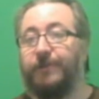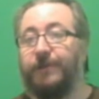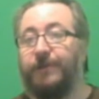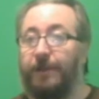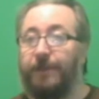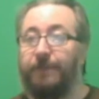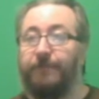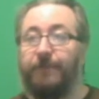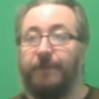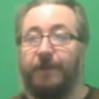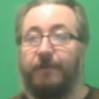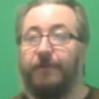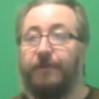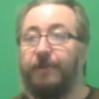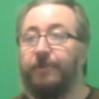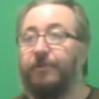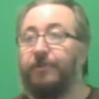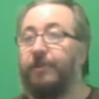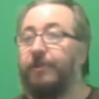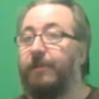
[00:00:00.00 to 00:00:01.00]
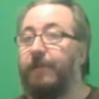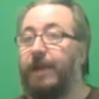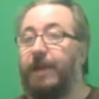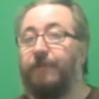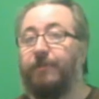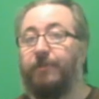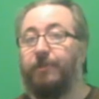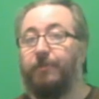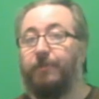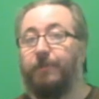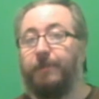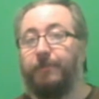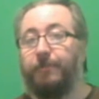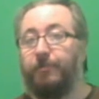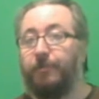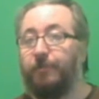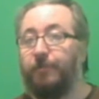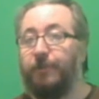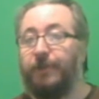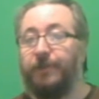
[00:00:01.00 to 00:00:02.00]
I found out that a lot of other
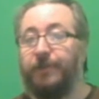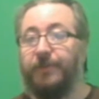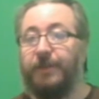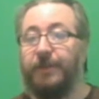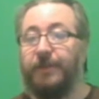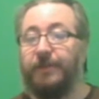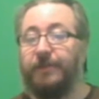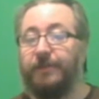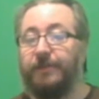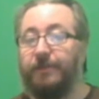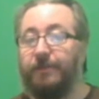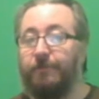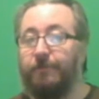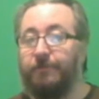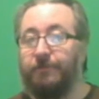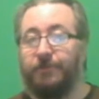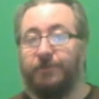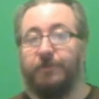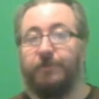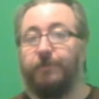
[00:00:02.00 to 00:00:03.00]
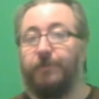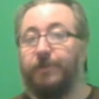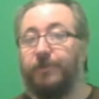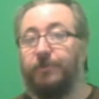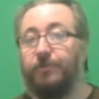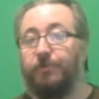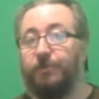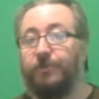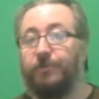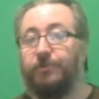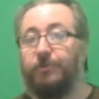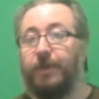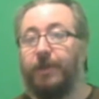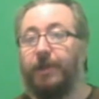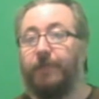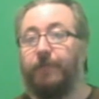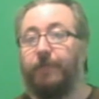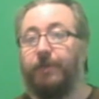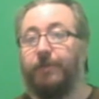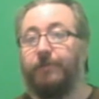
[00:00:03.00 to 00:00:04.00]
people agreed that it was just a bit too much
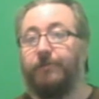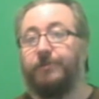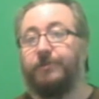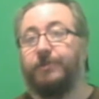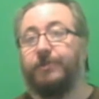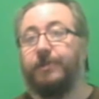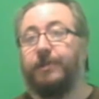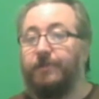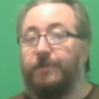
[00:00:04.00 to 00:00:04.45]
Ryan Reynolds.